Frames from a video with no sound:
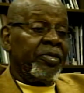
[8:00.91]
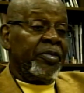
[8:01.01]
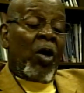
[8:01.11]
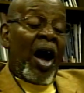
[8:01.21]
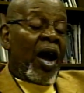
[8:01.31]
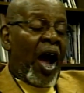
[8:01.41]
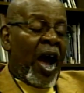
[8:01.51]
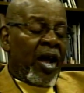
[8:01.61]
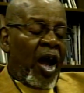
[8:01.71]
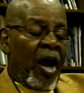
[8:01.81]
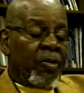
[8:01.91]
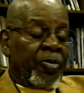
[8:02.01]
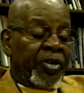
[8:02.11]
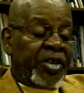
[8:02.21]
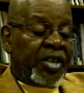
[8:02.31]
Well, I
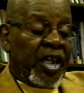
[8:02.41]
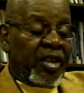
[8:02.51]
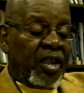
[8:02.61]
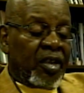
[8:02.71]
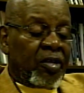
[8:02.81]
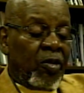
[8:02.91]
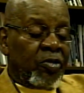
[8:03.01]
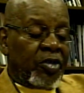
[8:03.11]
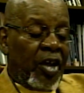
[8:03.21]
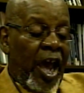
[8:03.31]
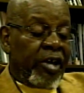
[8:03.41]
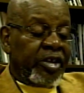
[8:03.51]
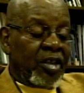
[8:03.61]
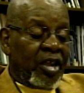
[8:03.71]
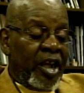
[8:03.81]
appreciate those
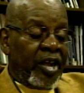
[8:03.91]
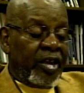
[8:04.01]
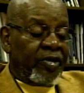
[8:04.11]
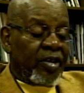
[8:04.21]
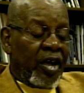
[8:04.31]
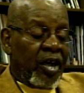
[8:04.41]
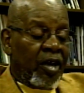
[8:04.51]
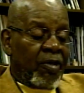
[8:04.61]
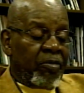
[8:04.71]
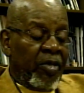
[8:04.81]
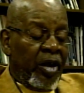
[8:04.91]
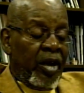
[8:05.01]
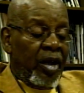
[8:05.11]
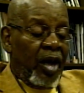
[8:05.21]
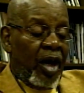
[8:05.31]
accolades.
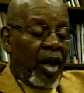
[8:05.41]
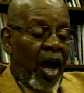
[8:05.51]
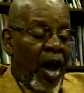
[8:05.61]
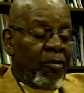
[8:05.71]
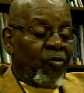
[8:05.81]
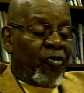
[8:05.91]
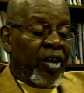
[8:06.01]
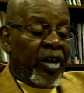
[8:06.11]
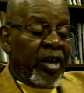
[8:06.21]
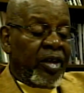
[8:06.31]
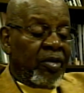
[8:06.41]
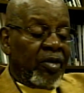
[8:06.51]
I'm very